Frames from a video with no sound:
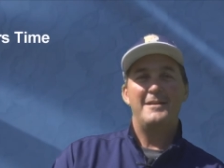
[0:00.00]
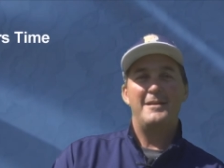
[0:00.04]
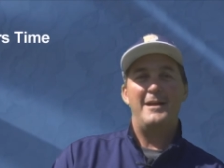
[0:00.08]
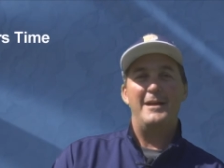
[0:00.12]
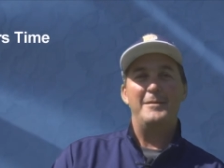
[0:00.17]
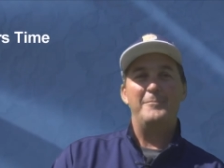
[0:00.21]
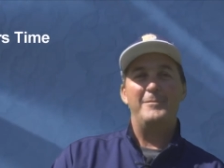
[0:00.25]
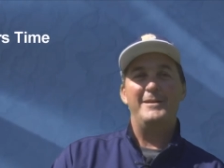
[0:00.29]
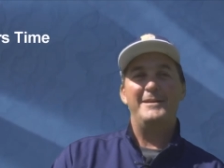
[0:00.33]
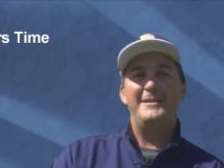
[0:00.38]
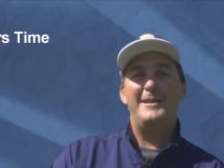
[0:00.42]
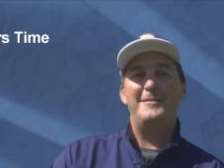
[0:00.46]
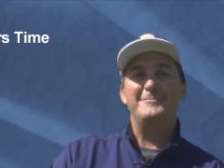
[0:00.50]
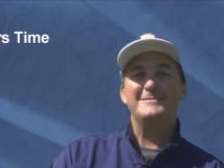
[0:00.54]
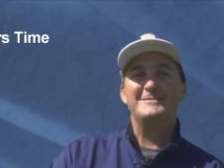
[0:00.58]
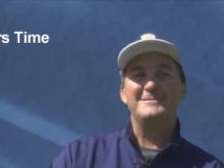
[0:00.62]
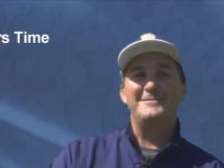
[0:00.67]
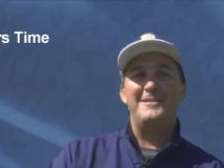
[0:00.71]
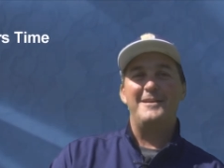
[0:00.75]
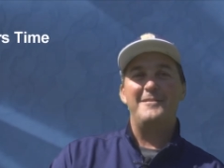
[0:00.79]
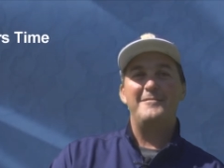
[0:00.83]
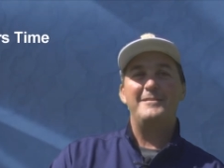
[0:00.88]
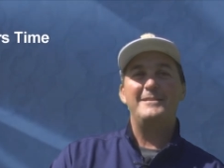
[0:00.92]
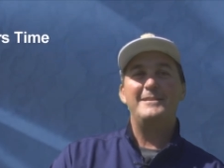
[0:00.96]
Hi, my name
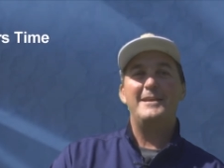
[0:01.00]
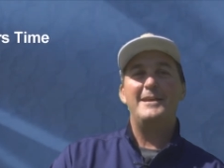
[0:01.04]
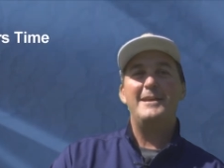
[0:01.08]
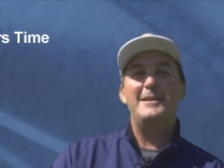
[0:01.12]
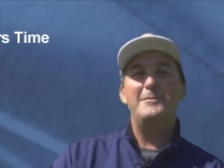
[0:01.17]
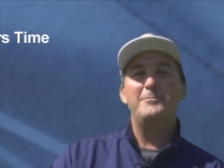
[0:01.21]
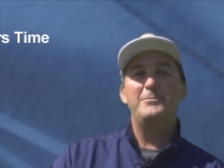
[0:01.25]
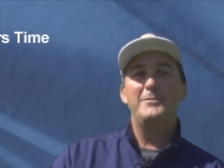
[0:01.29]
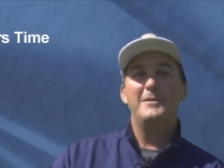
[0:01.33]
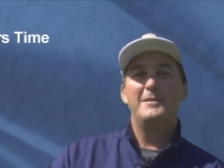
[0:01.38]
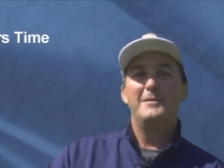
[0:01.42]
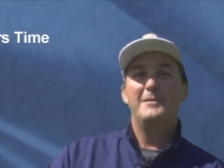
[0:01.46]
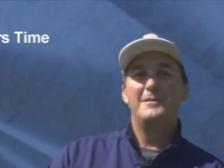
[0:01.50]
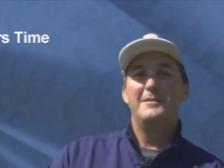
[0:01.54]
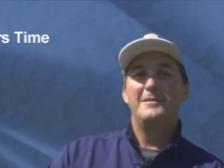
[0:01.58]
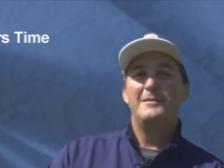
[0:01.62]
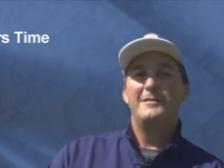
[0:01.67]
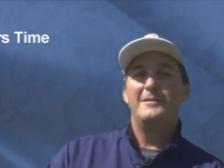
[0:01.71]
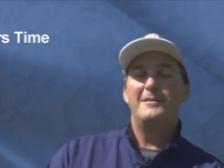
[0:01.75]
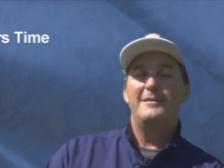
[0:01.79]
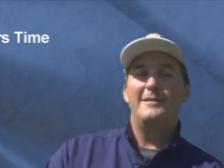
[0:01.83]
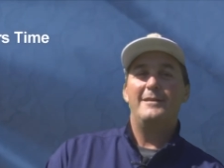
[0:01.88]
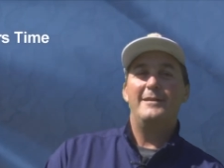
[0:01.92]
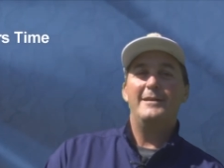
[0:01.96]
is Larry Dame.
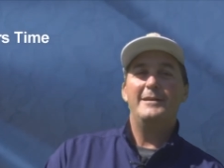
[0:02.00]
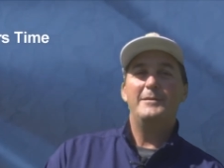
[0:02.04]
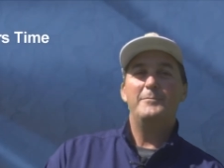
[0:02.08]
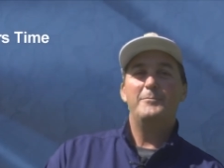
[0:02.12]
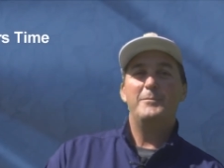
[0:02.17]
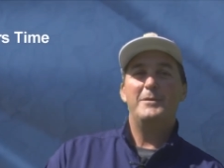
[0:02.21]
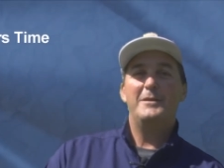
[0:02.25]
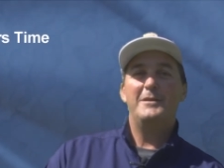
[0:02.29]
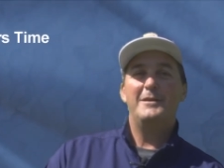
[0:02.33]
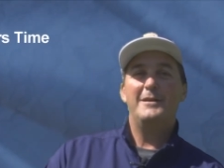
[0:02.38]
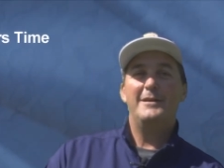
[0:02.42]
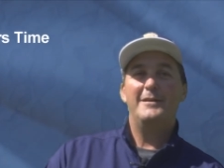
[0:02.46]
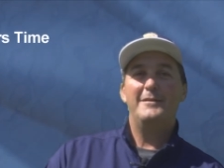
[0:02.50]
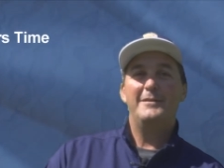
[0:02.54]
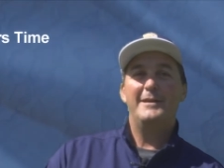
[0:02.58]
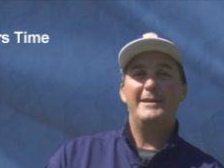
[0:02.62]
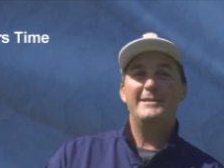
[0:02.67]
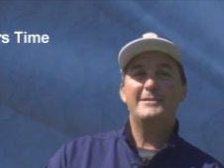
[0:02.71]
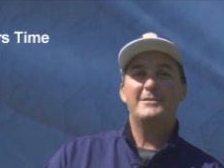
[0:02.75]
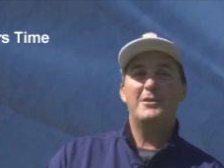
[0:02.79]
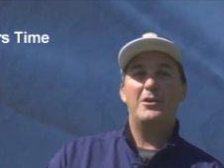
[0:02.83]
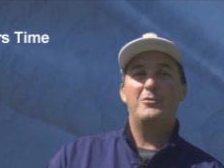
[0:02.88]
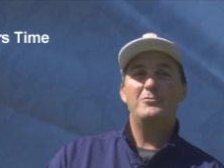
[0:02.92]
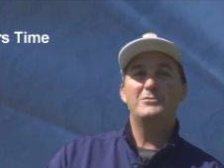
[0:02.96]
I'm uh,
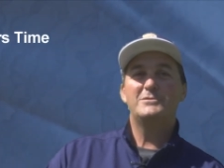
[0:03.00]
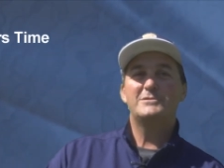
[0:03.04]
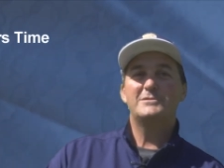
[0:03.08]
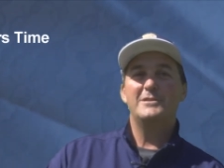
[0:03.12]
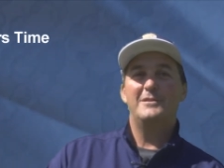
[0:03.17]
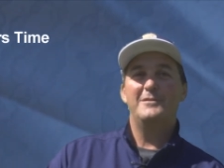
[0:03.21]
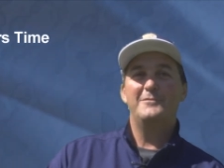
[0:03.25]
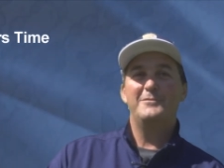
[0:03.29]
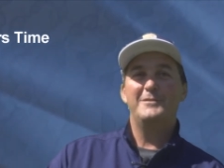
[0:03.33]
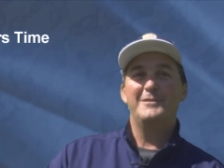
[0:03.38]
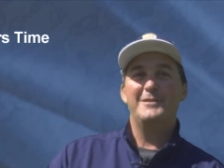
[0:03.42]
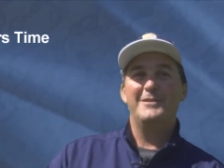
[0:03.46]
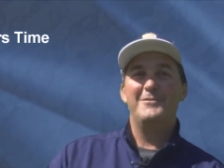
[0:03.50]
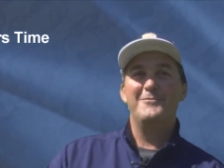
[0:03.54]
head coach of the